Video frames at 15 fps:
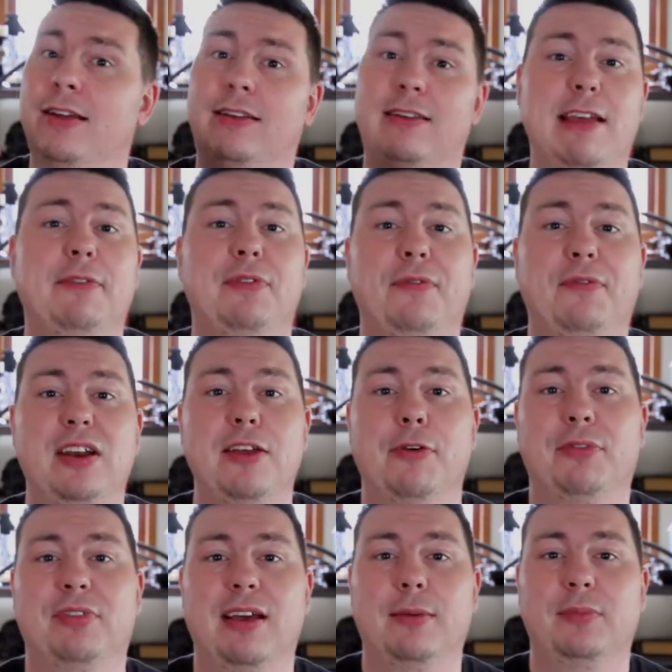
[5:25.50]
give the video
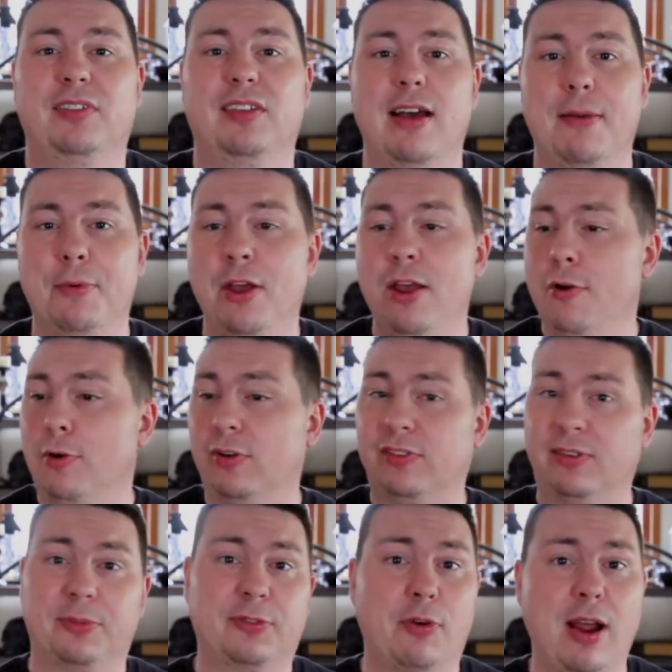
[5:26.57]
a thumbs up or
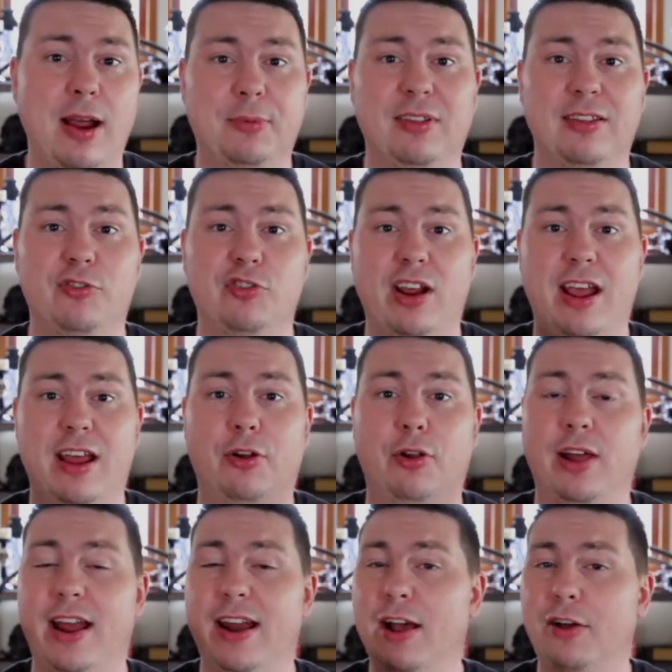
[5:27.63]
subscribe to the
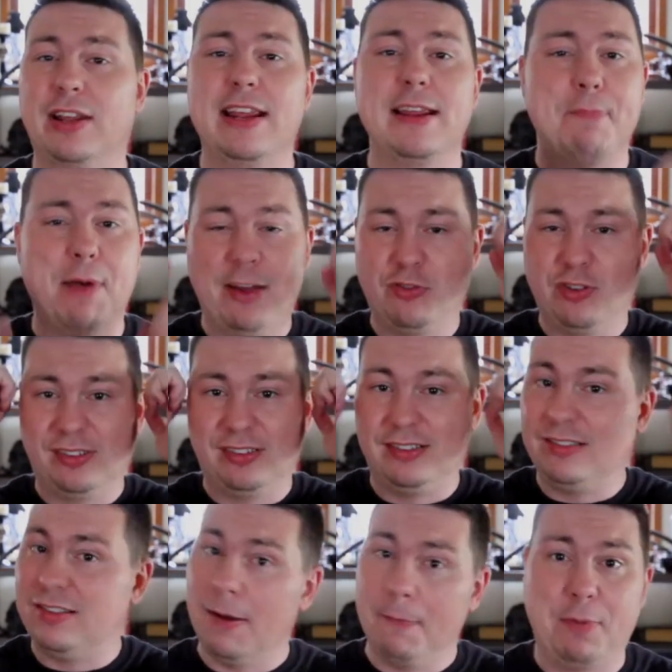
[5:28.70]
channel, and I'll keep on
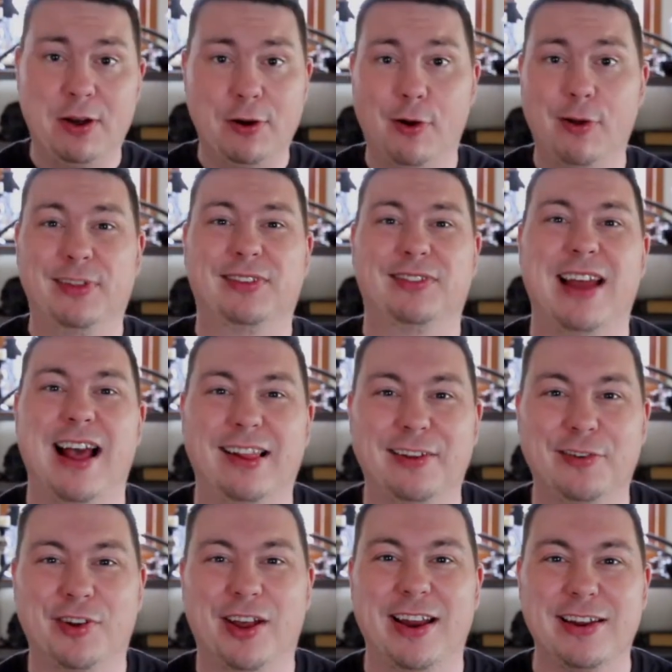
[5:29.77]
just dumping all this
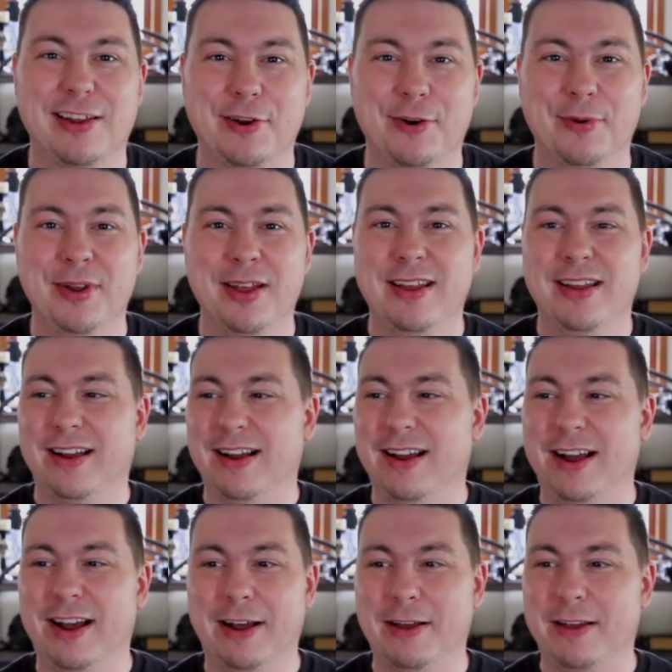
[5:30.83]
knowledge on you.
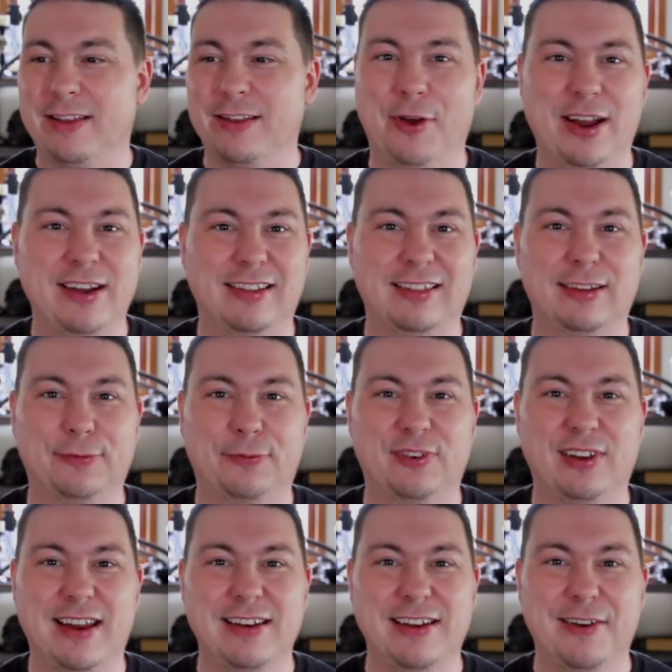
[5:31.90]
You know, I did this for
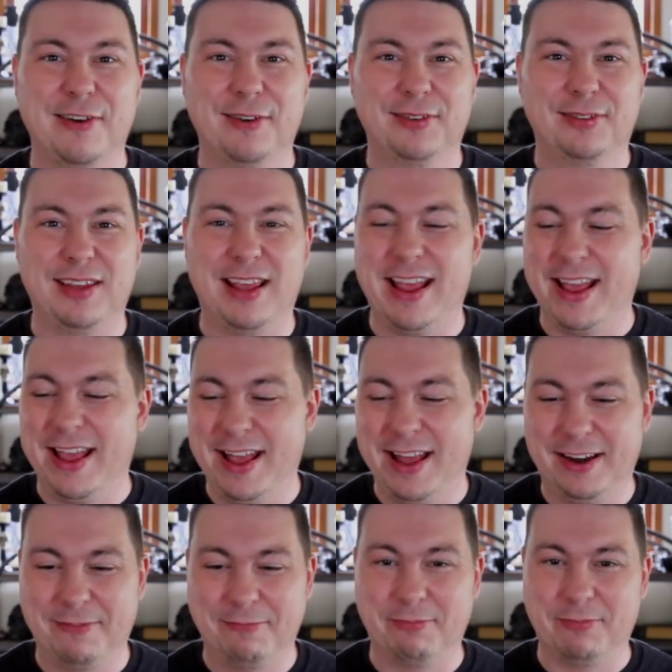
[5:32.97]
10 years
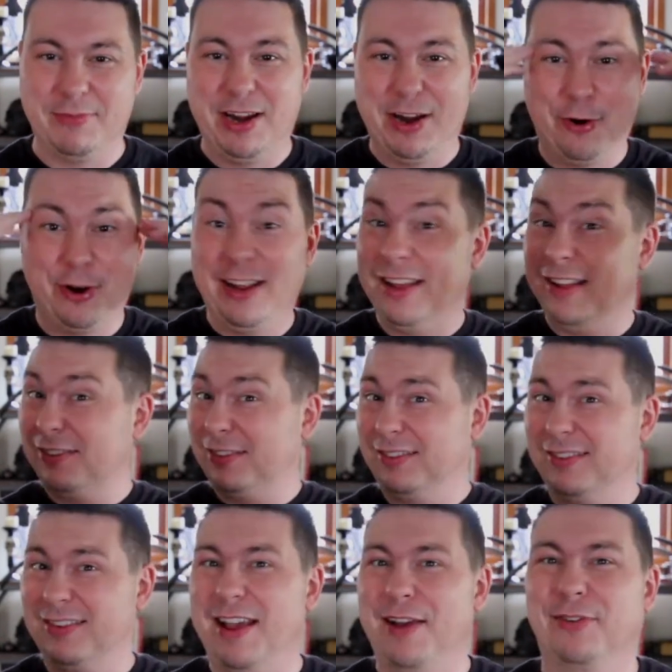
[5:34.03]
and here it
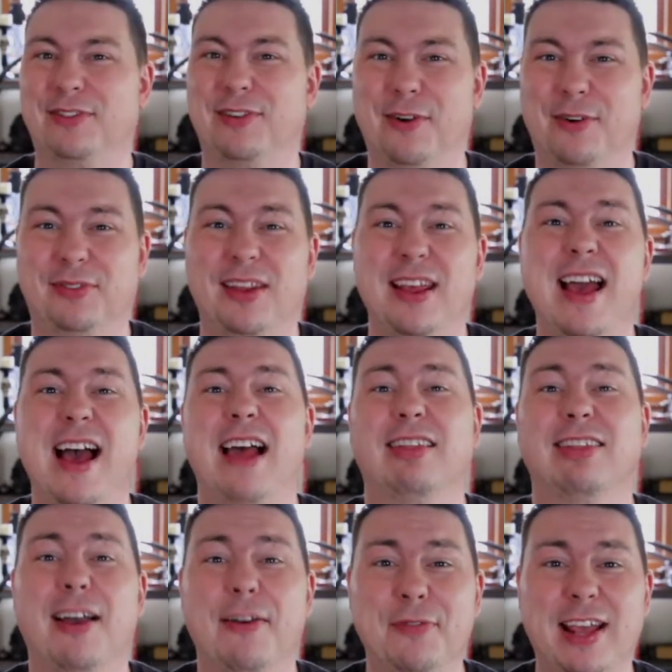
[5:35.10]
is. Now it's yours. I
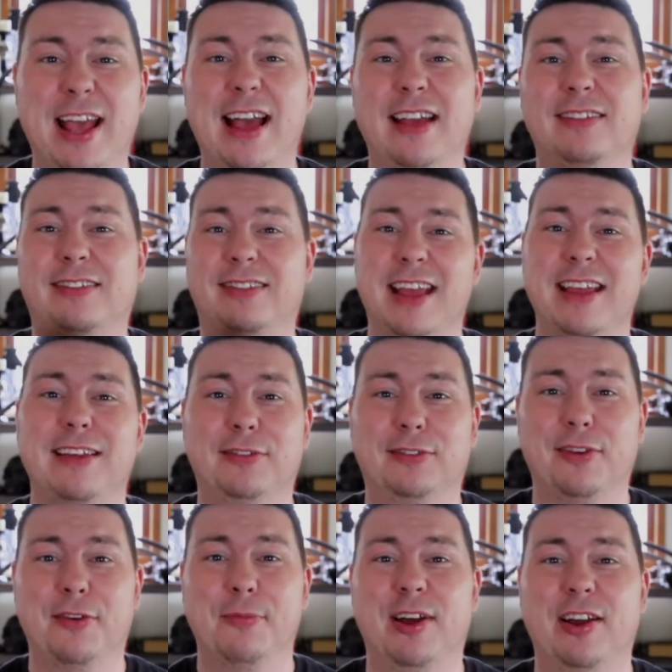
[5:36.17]
love you guys. Thank you
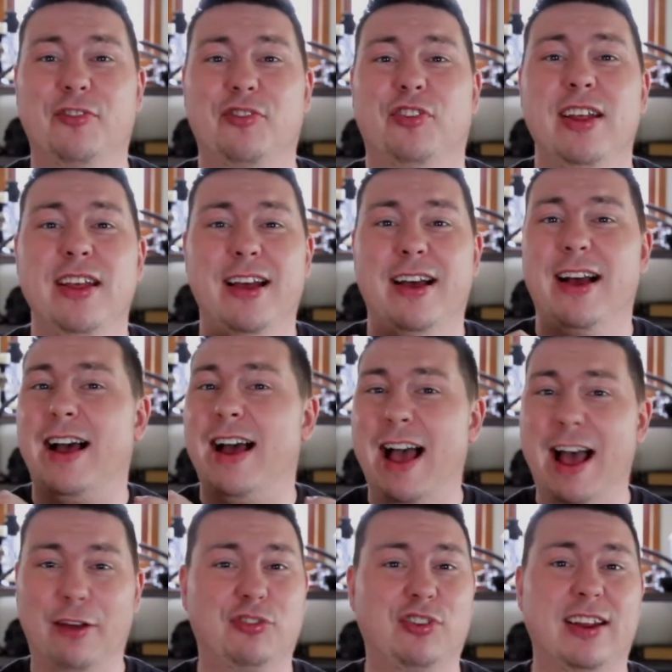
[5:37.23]
so much.
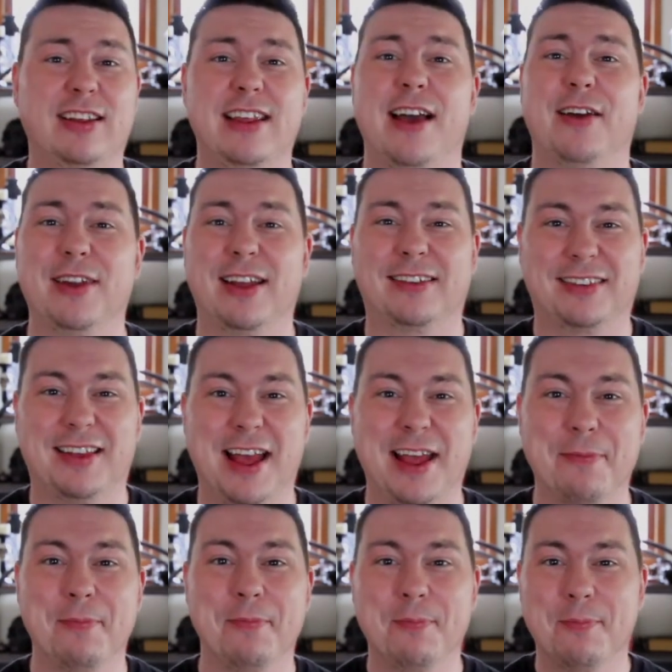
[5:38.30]
I'll check you out next
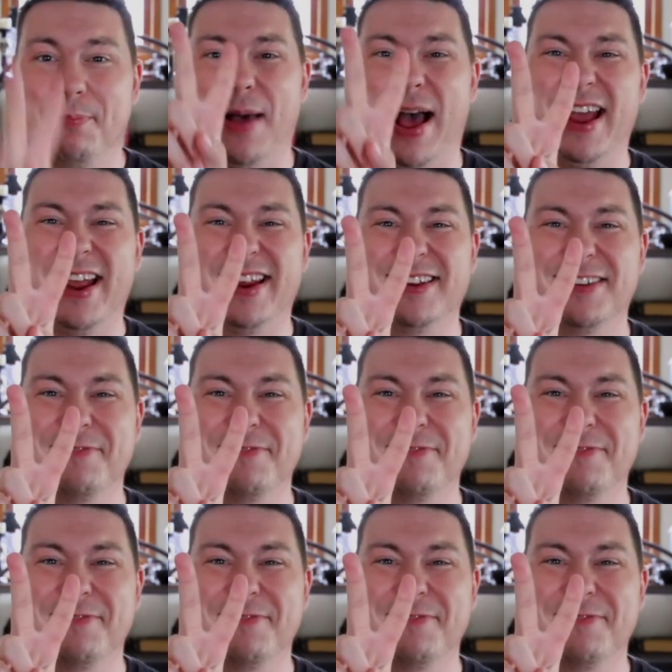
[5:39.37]
time. Bye.